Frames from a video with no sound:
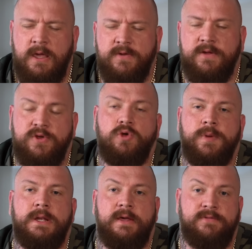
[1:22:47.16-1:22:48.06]
even if you
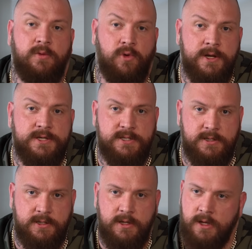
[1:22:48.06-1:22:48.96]
believe they were
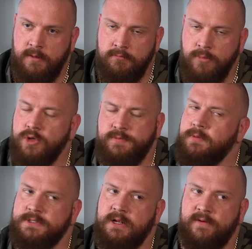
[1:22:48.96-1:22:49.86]
innocent, most
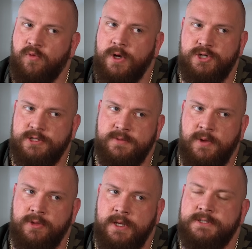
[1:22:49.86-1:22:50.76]
people still have questions
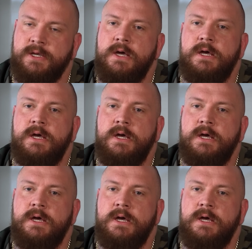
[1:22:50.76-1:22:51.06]
about this.